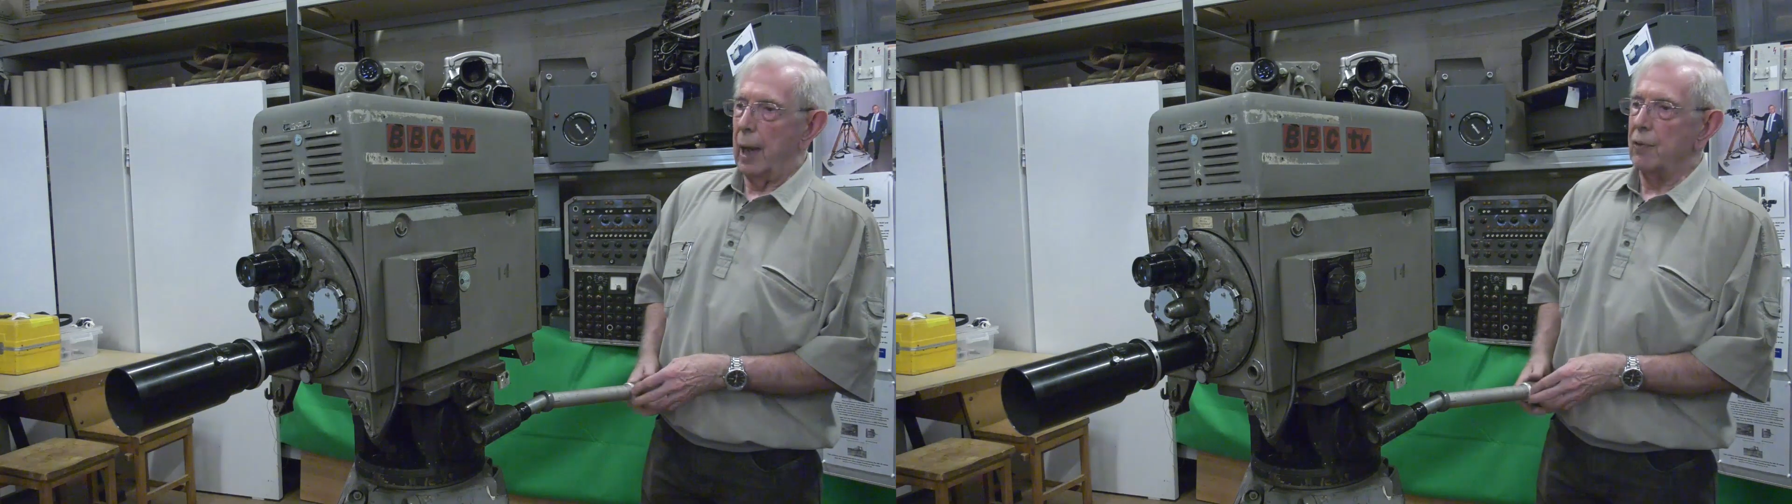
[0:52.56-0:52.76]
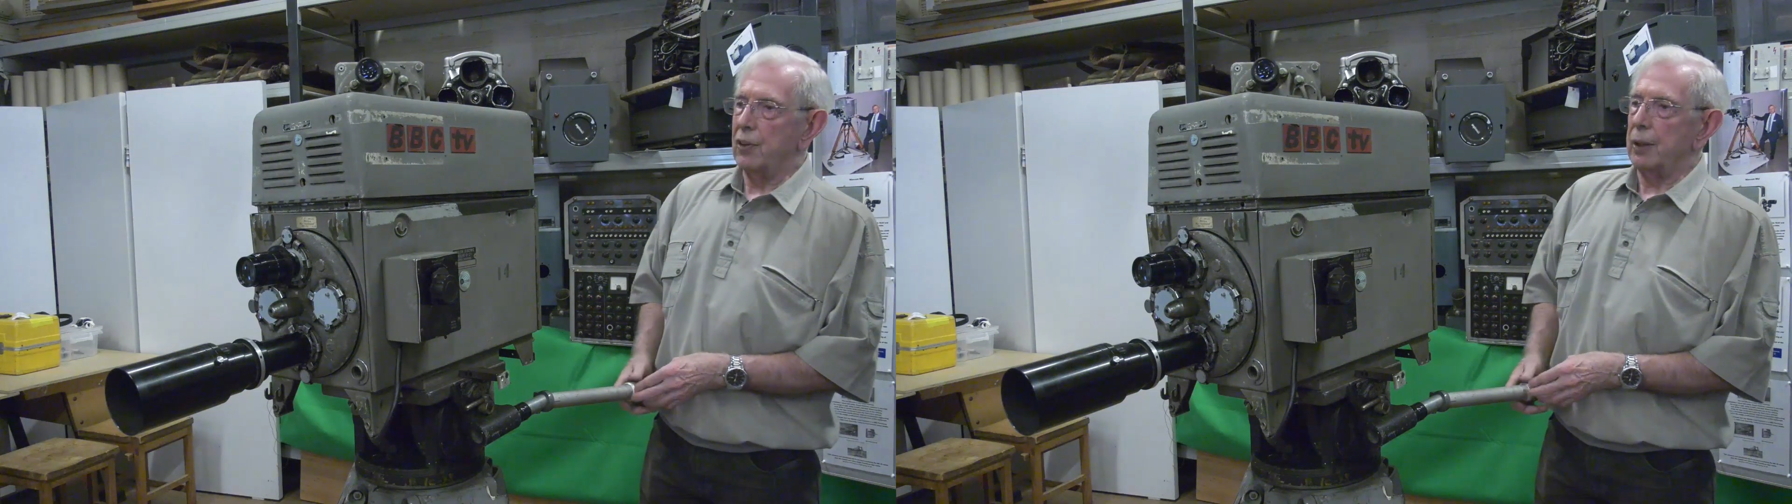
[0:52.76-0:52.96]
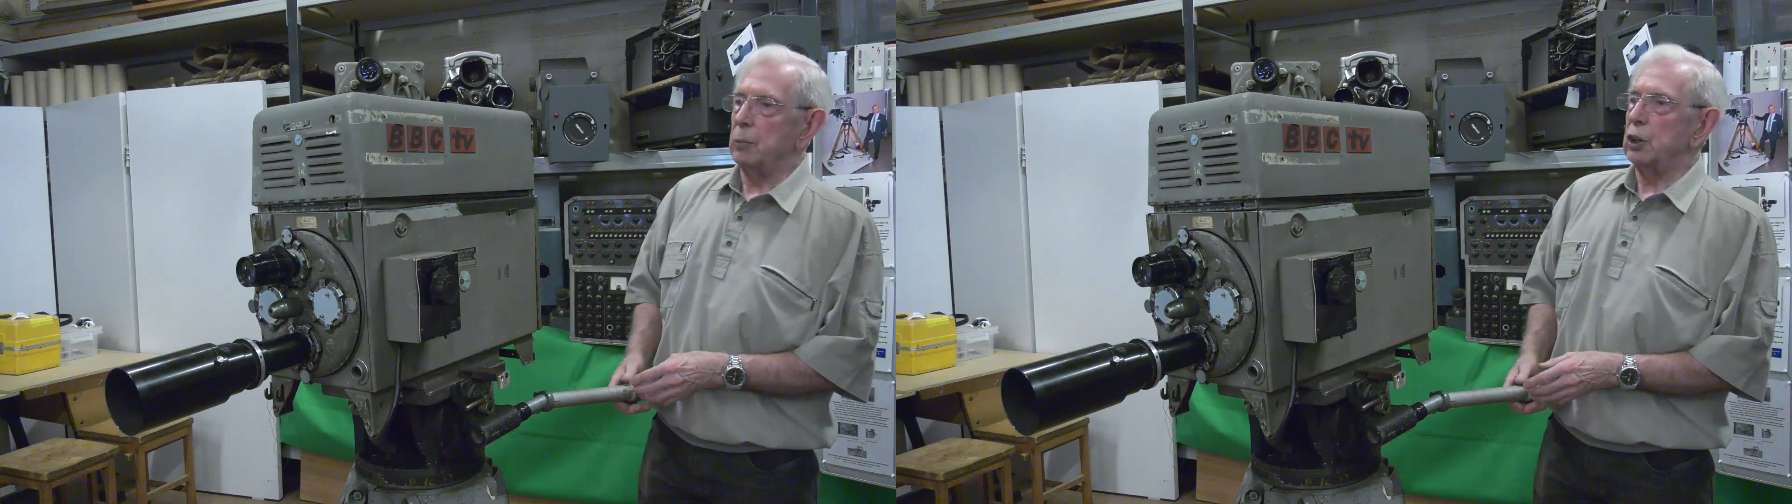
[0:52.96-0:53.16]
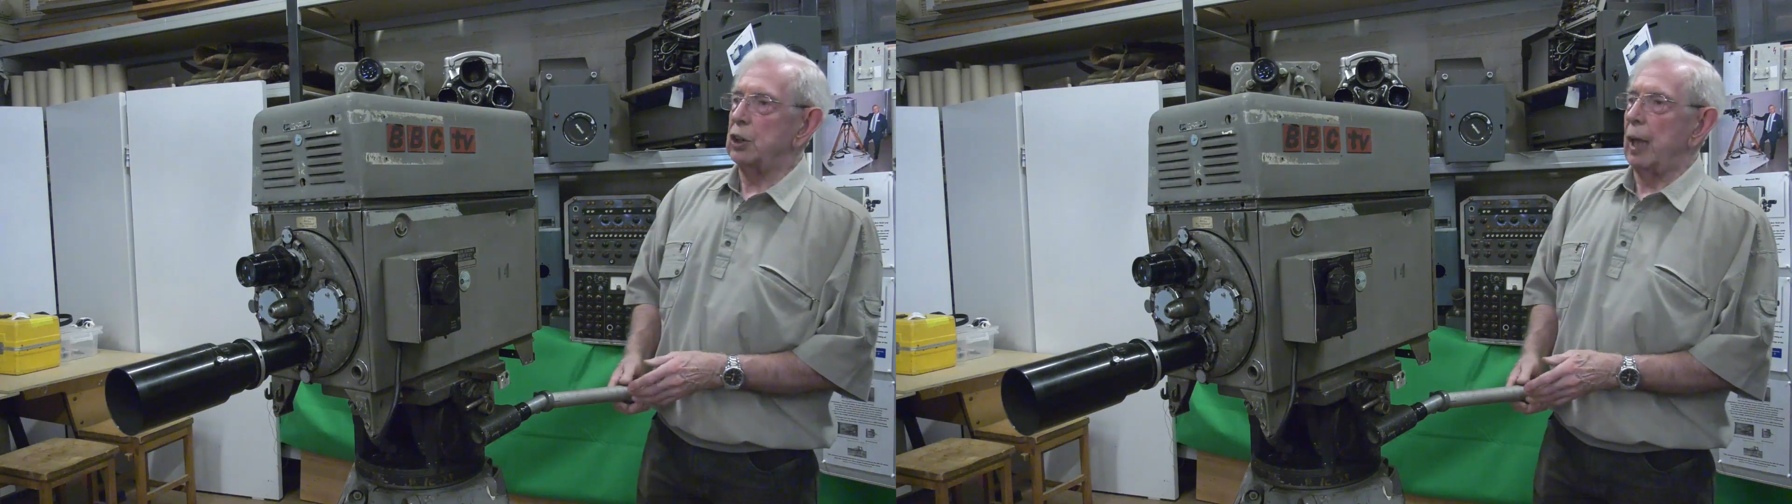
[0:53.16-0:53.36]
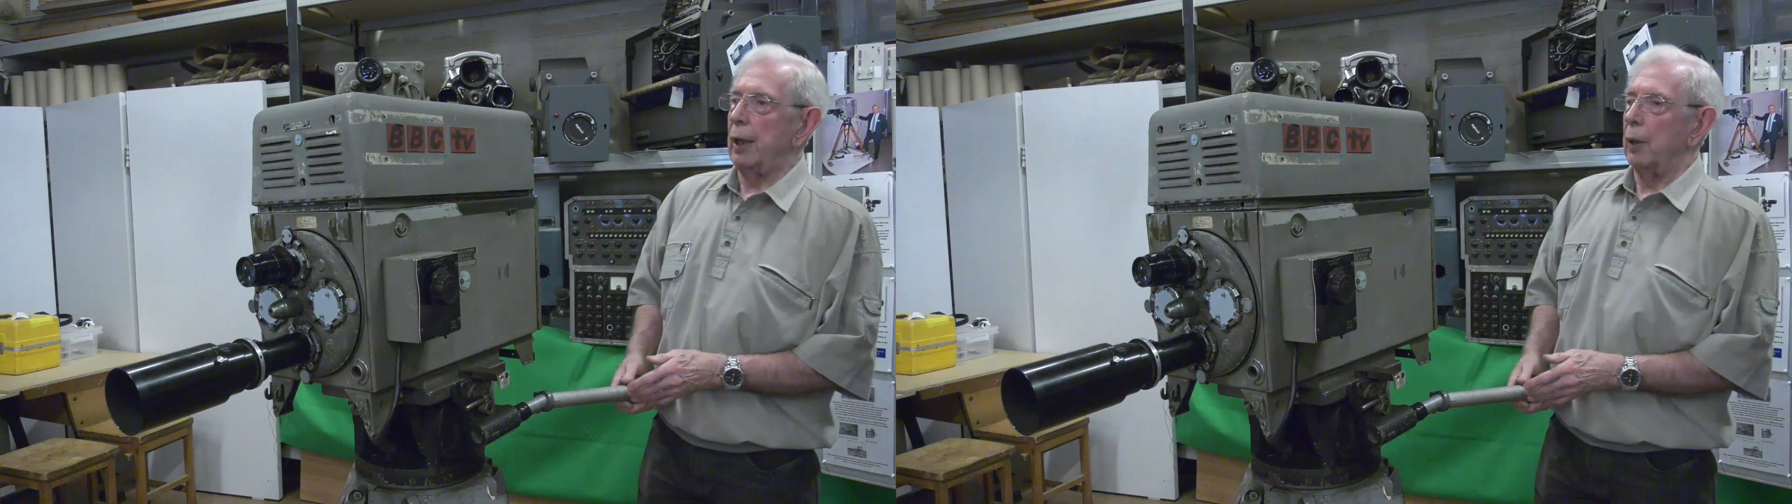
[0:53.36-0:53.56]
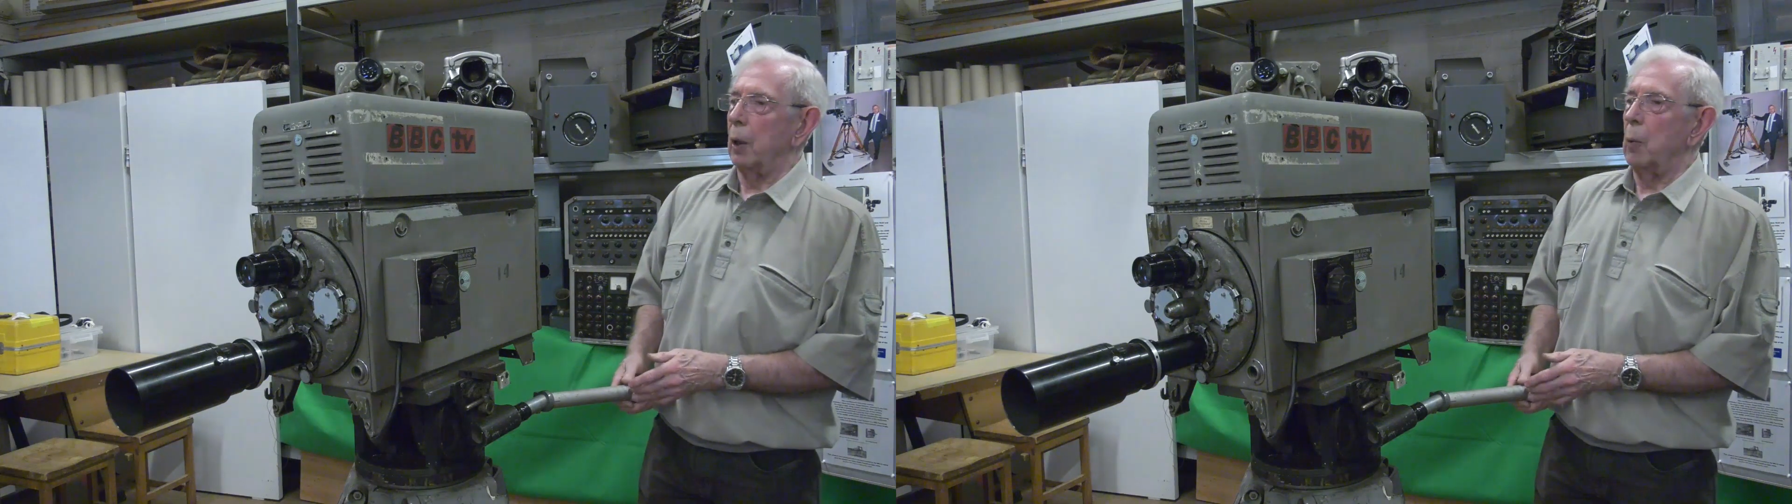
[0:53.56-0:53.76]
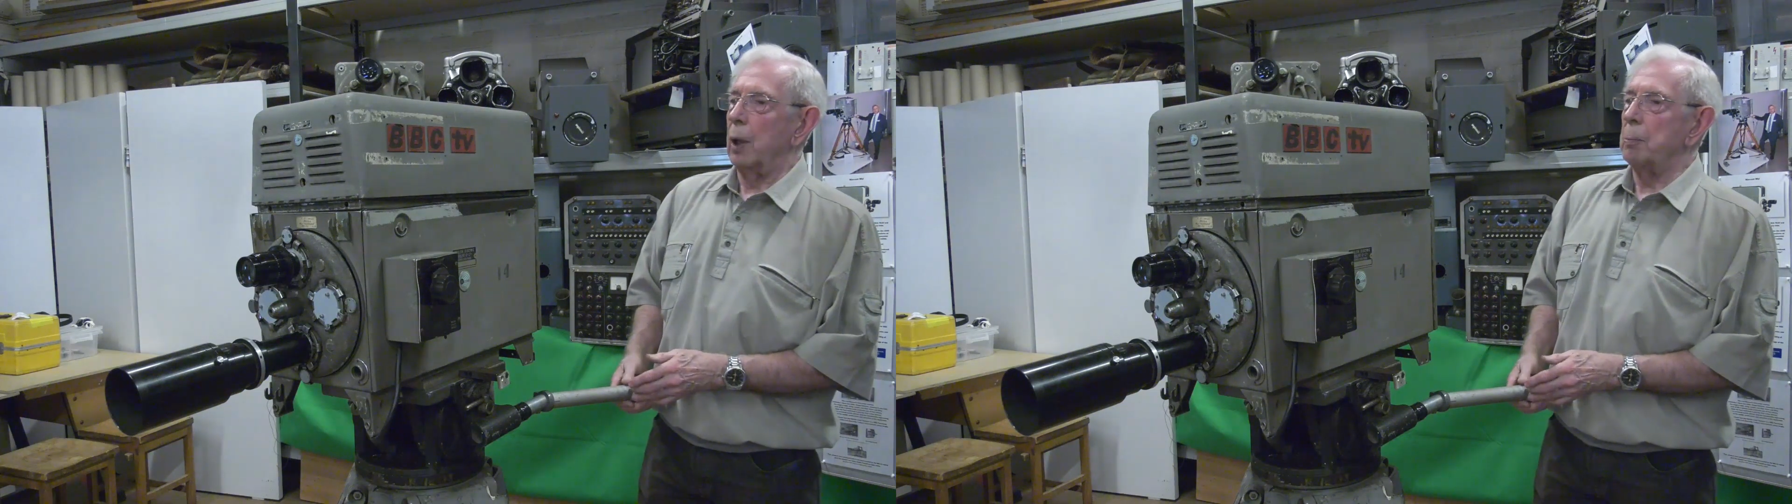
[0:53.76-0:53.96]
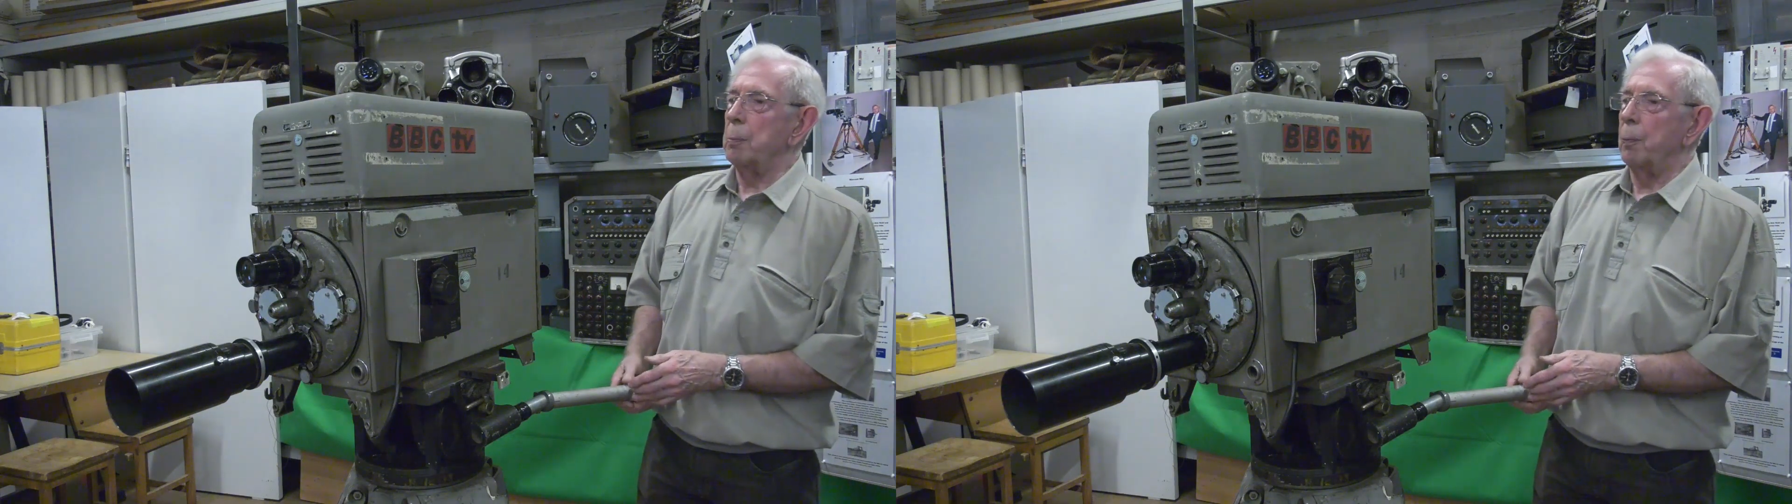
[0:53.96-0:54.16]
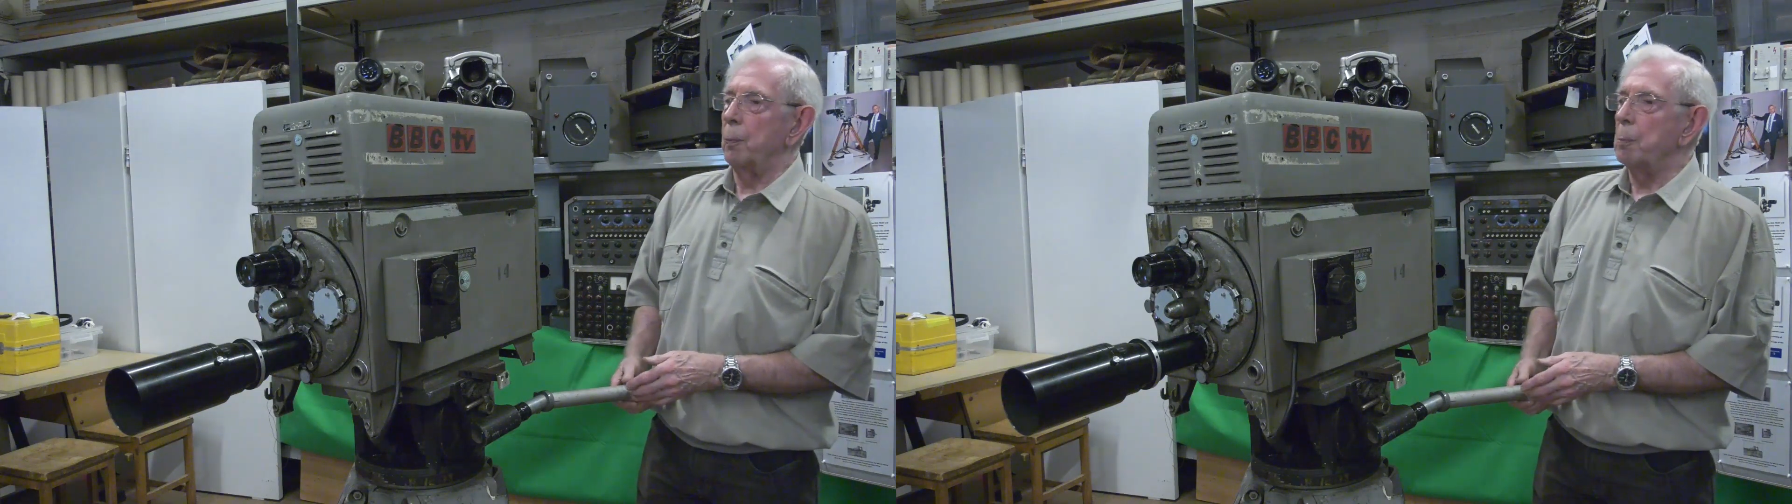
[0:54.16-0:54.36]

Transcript: Everything was done. One